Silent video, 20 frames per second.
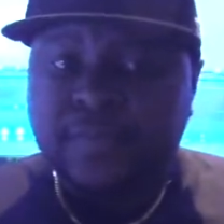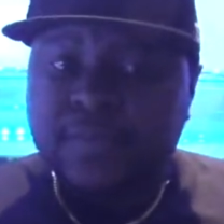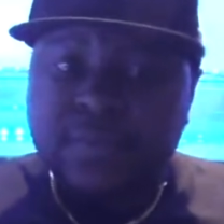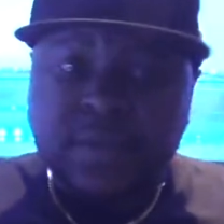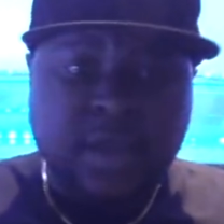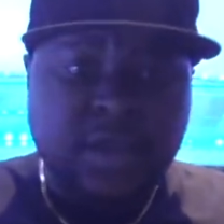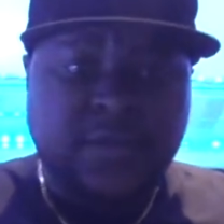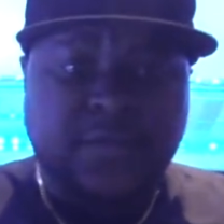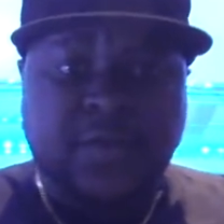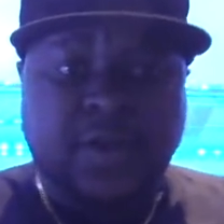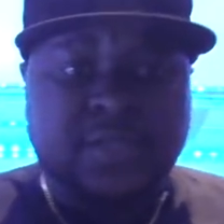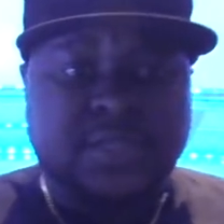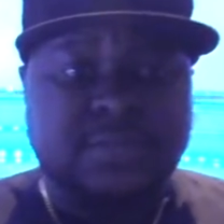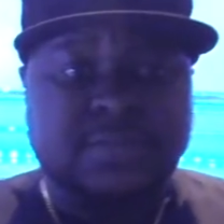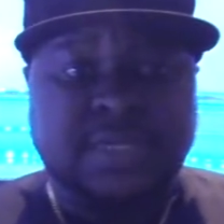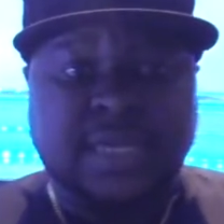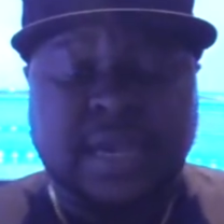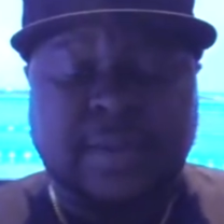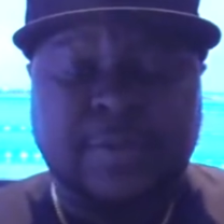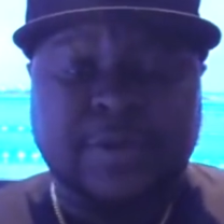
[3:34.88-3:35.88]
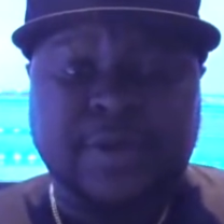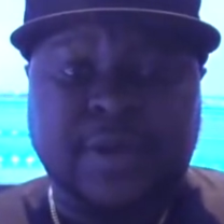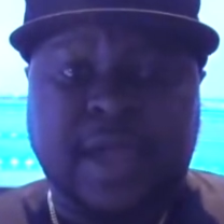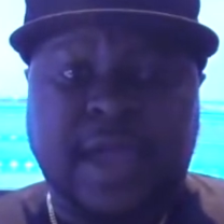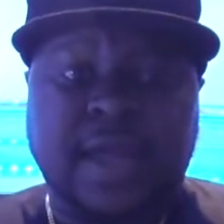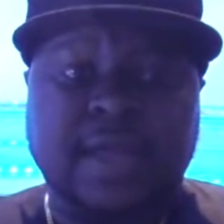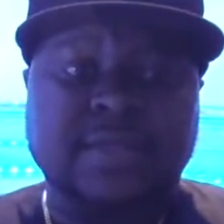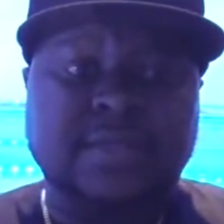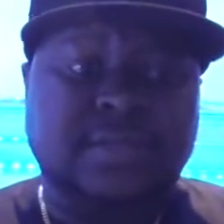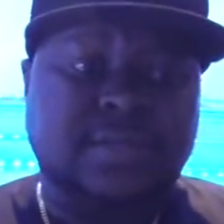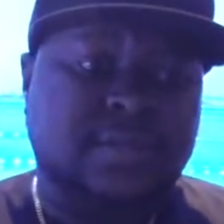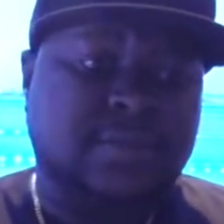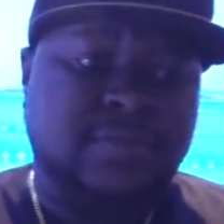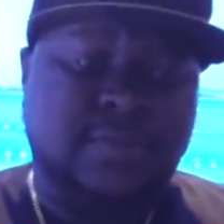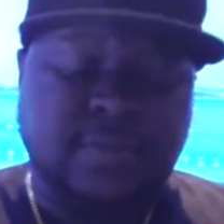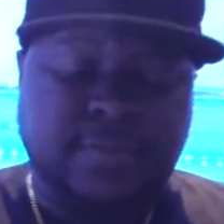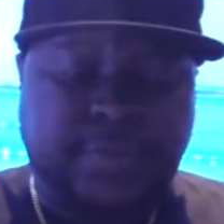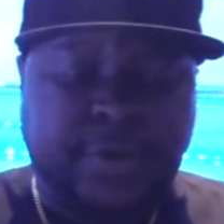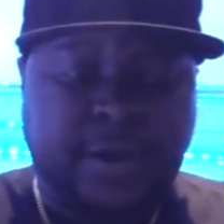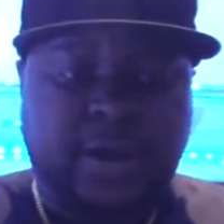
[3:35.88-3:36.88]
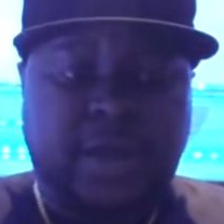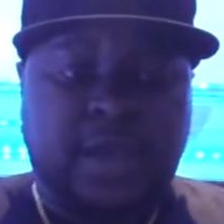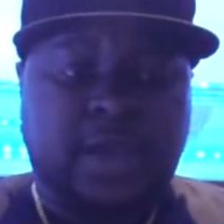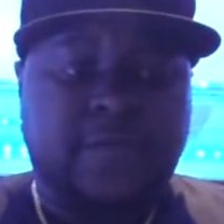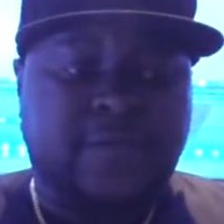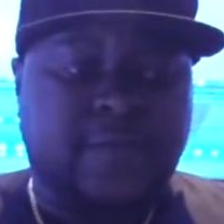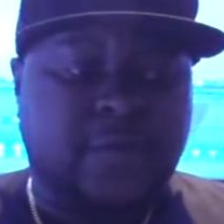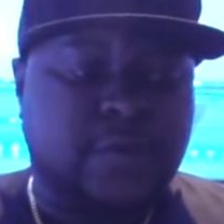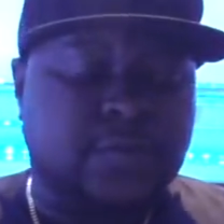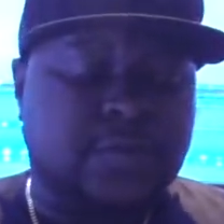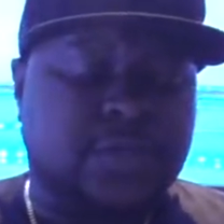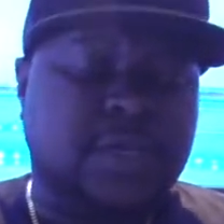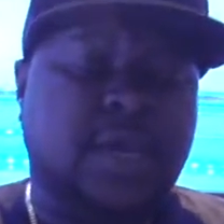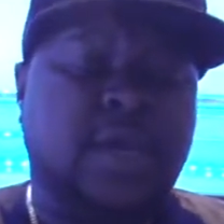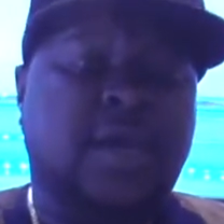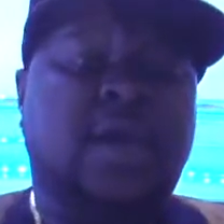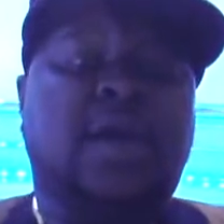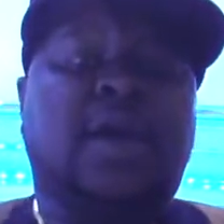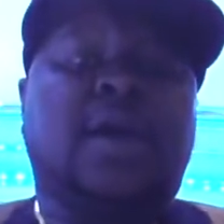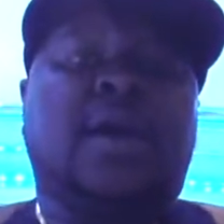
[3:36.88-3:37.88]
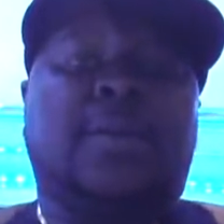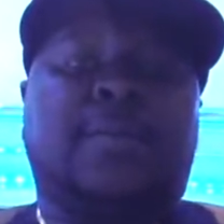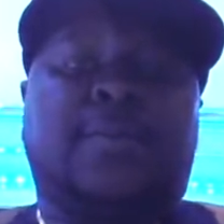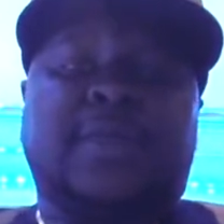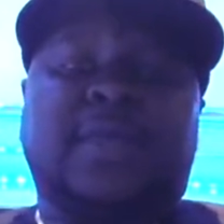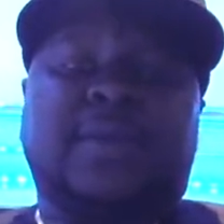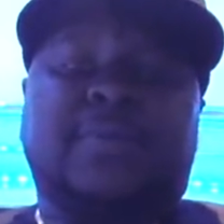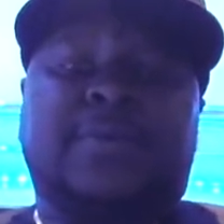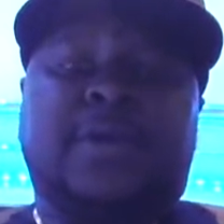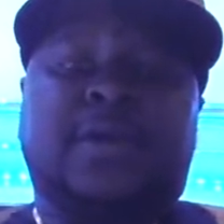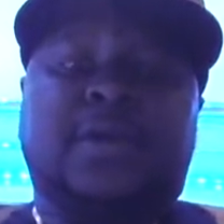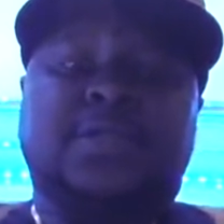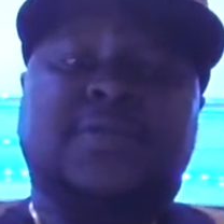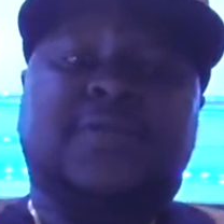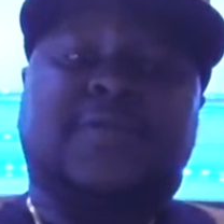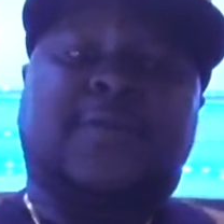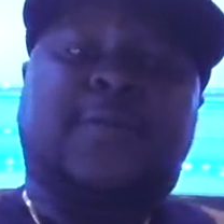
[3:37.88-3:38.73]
you've got some time on your hands and a pair of headphones, but then because of the